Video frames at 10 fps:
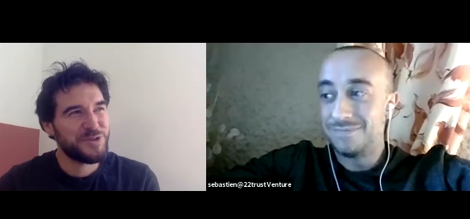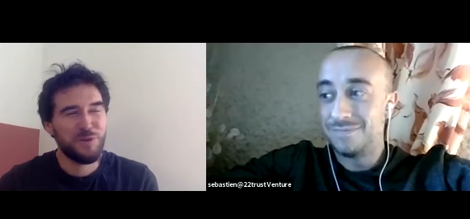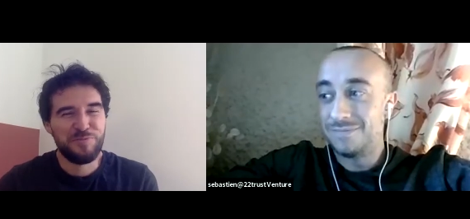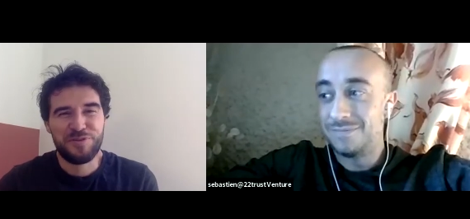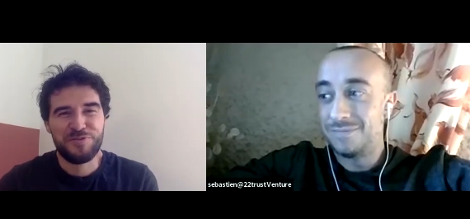
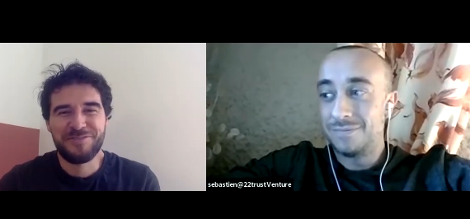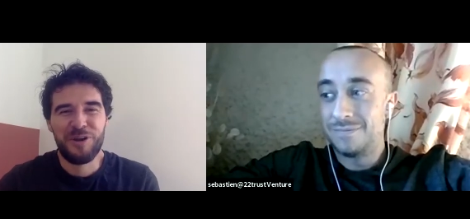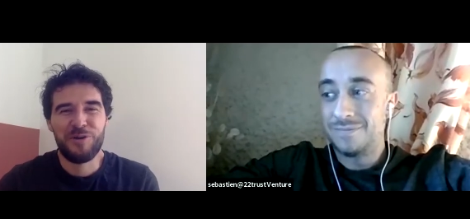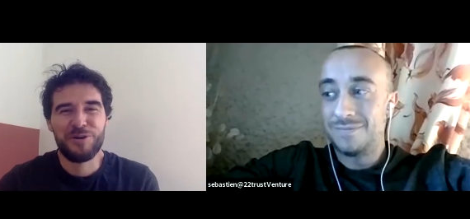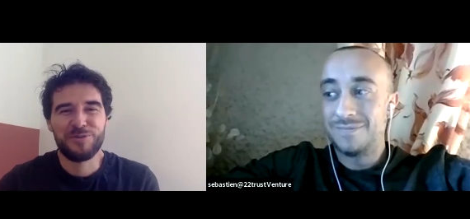Speaker 1: topic for
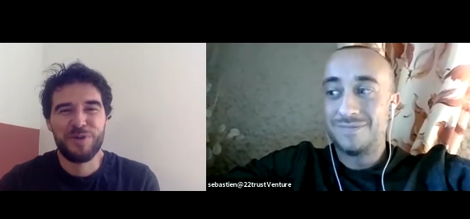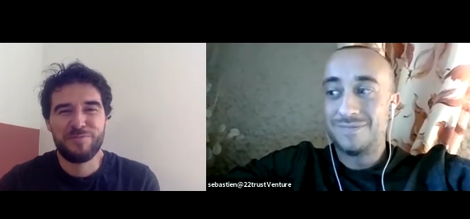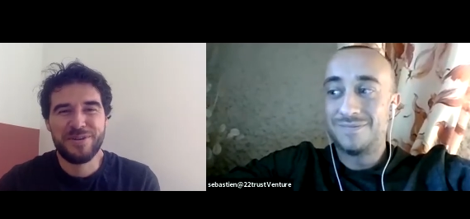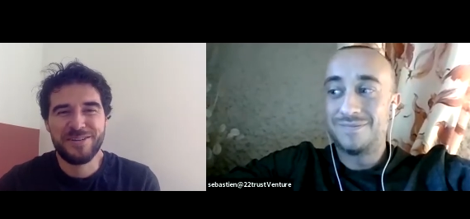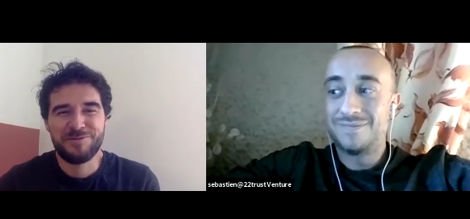our own
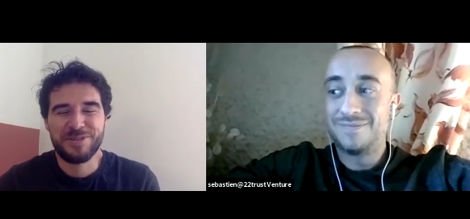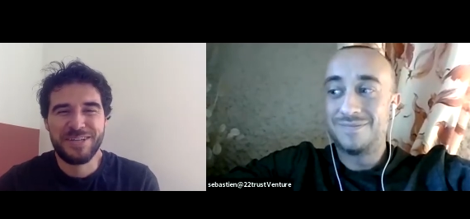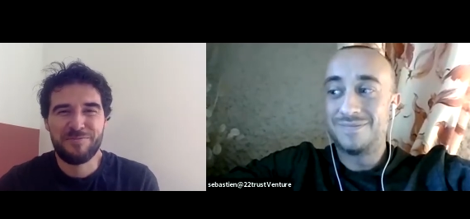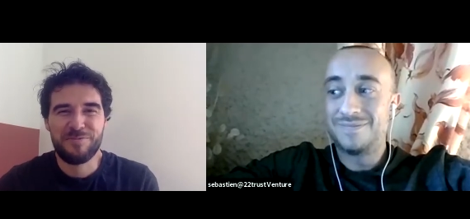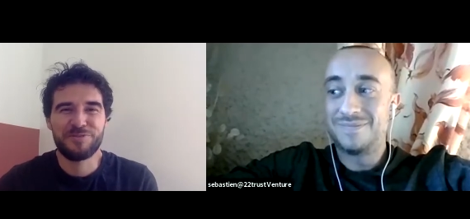webinar with
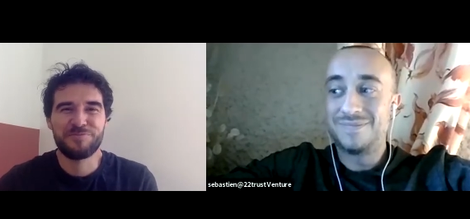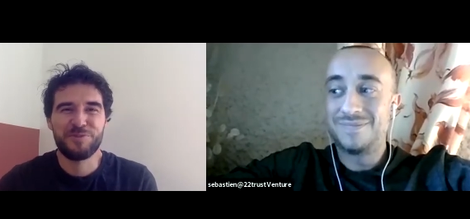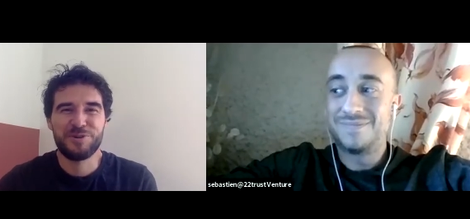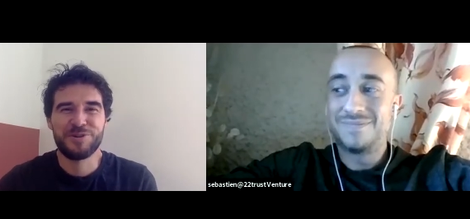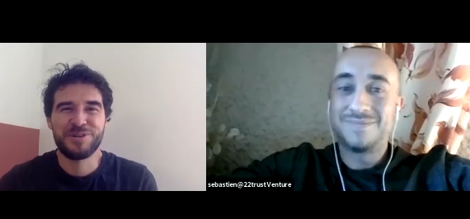a couple of
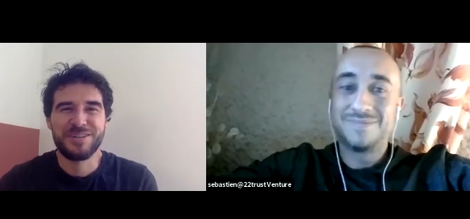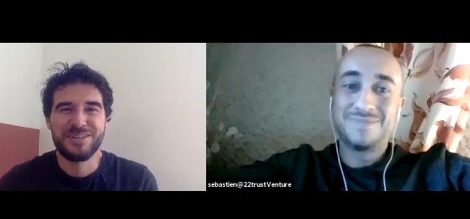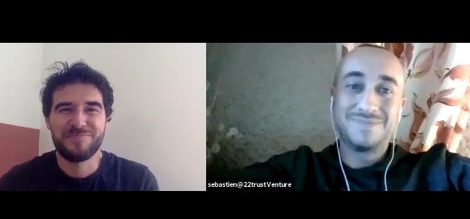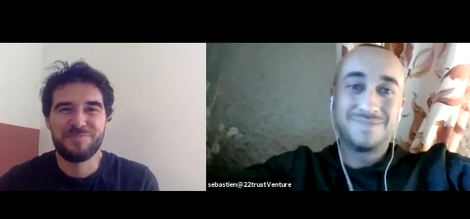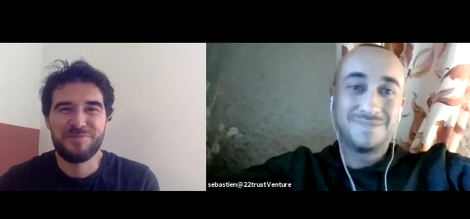more
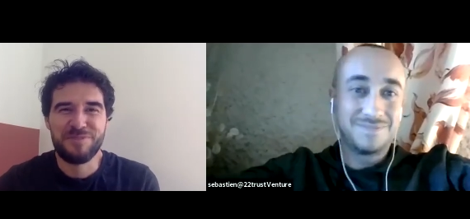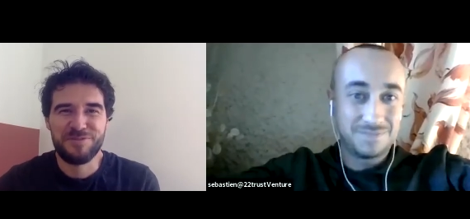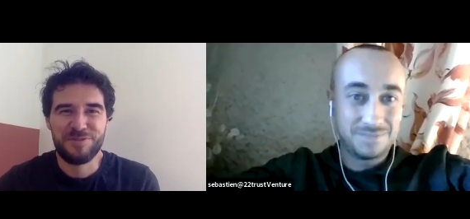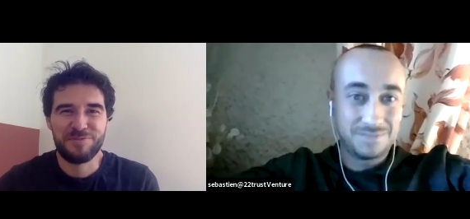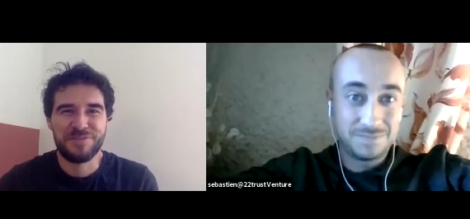uh, people
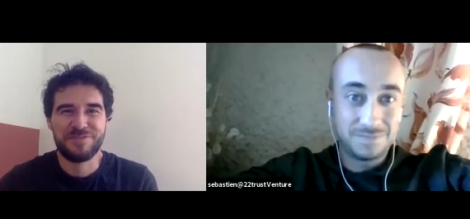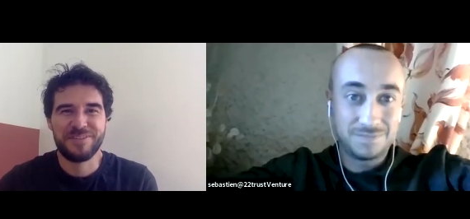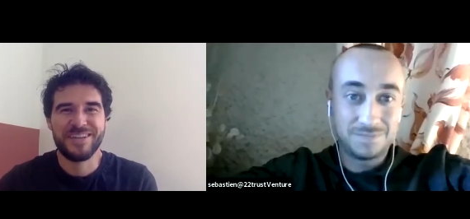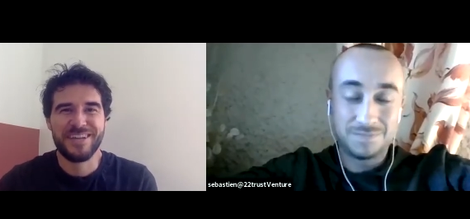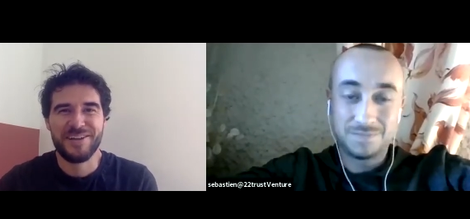from the
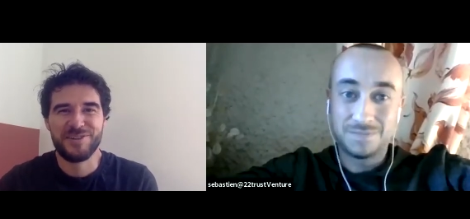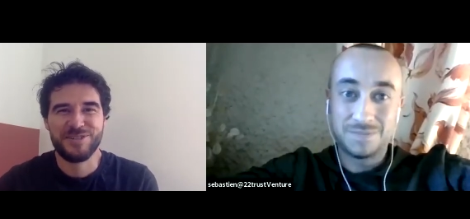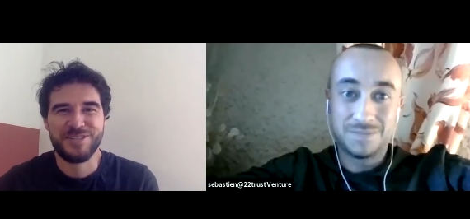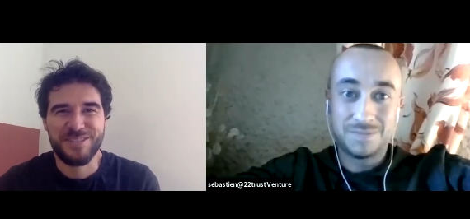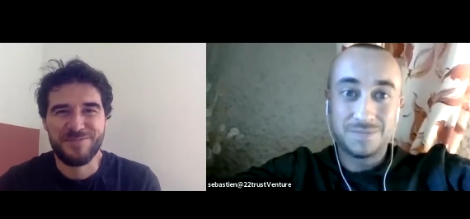fintech
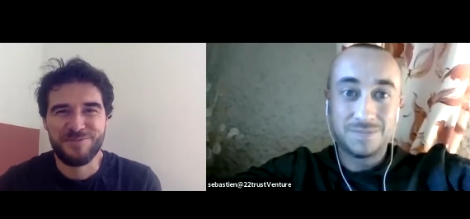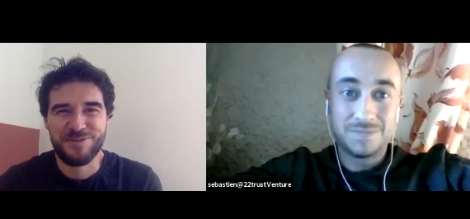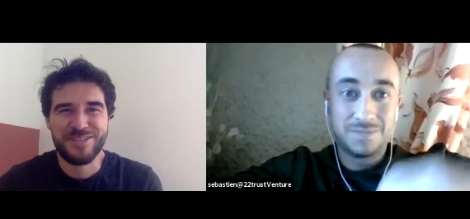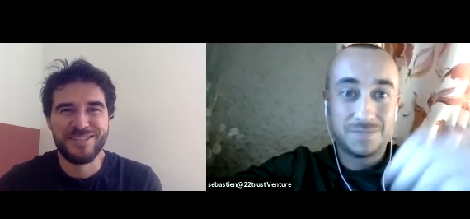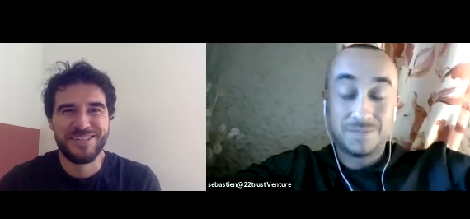ecosystem to
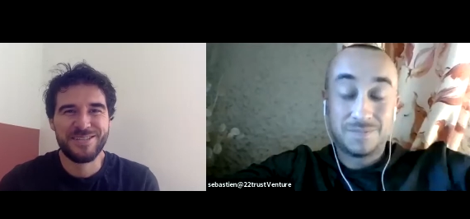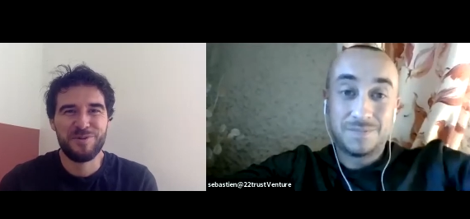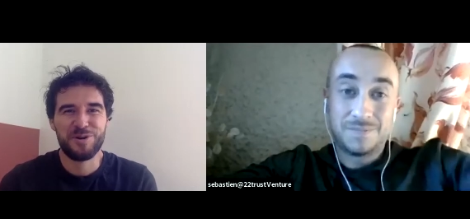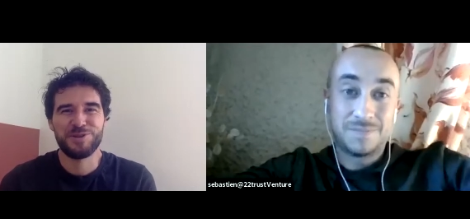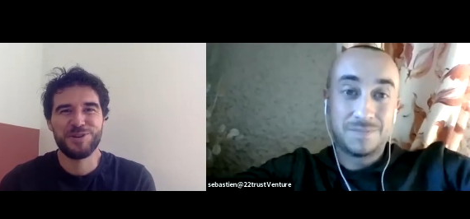discuss
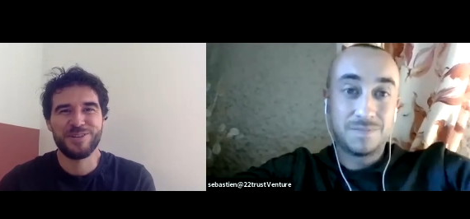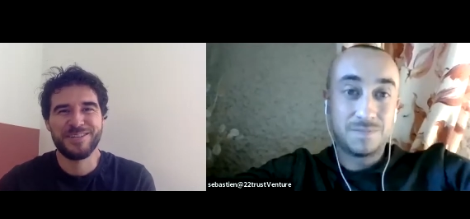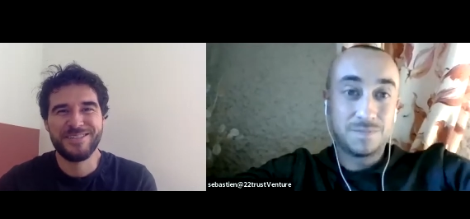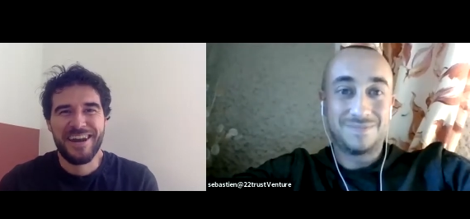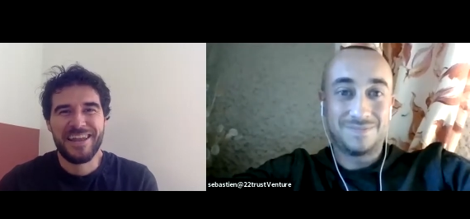about all
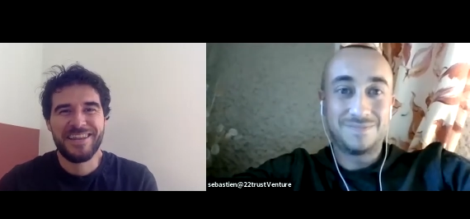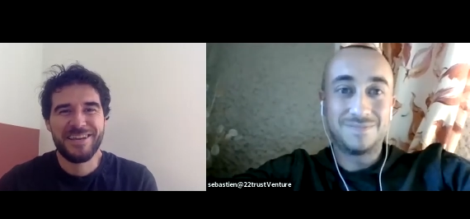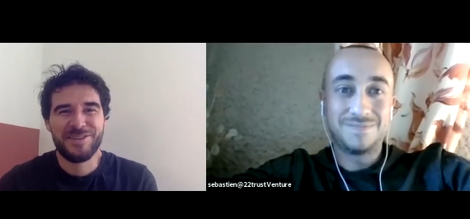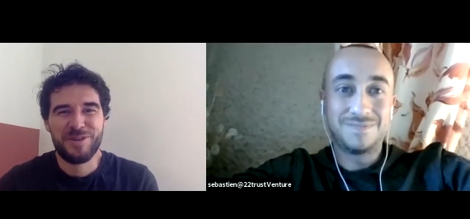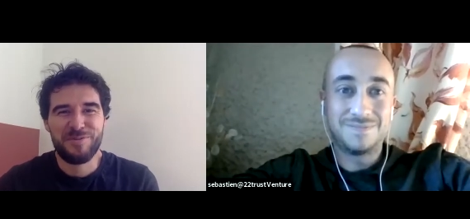this. An
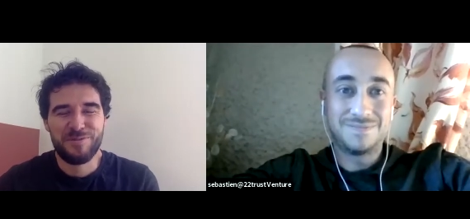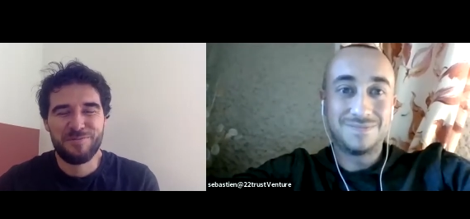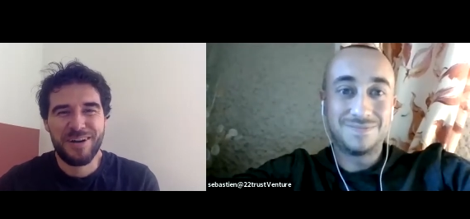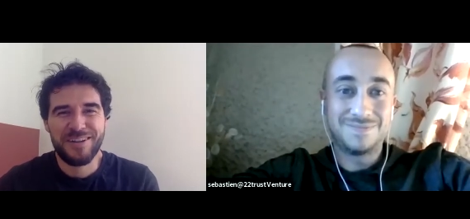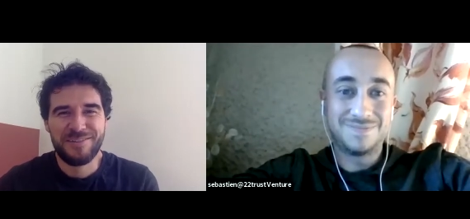idea to keep in
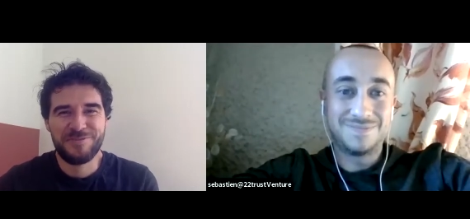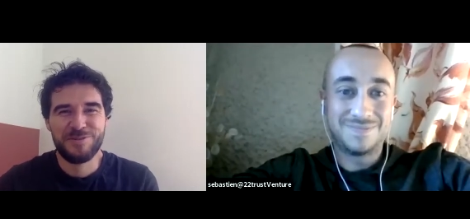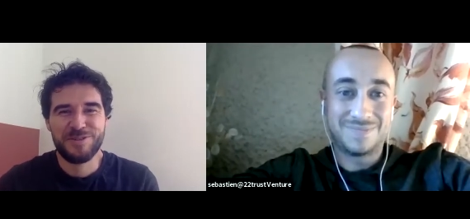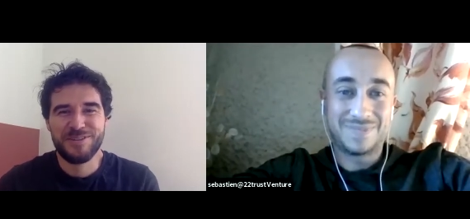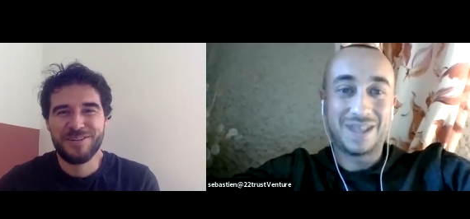mind
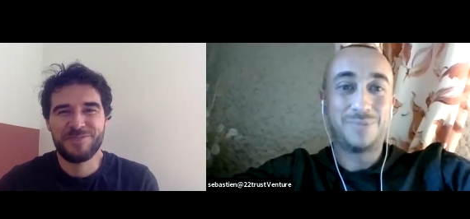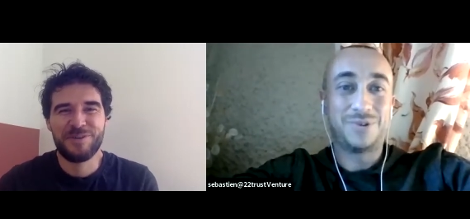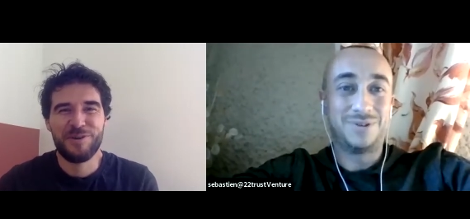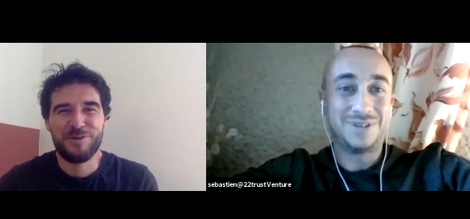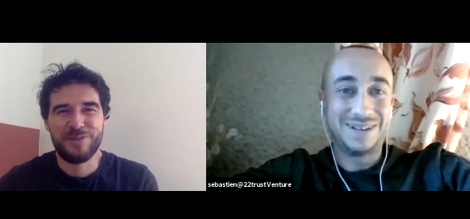for the
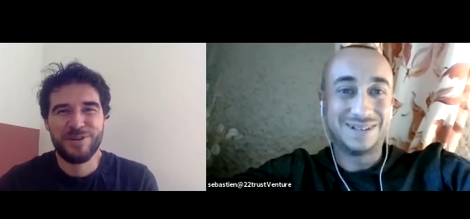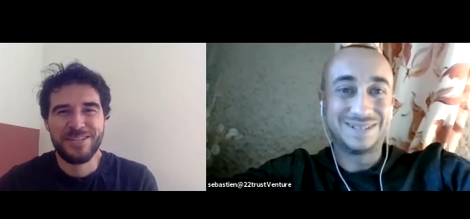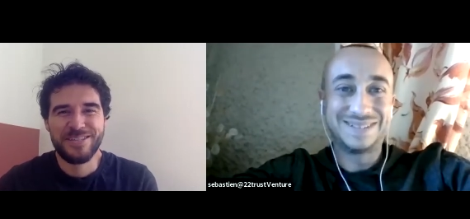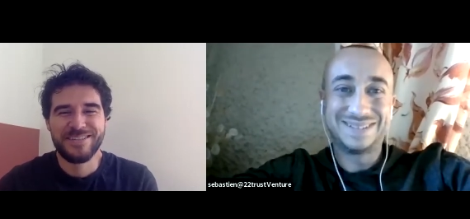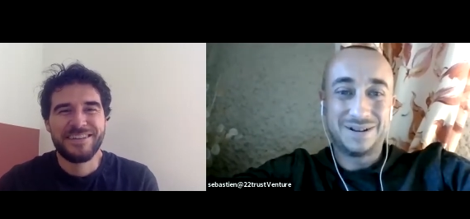following weeks.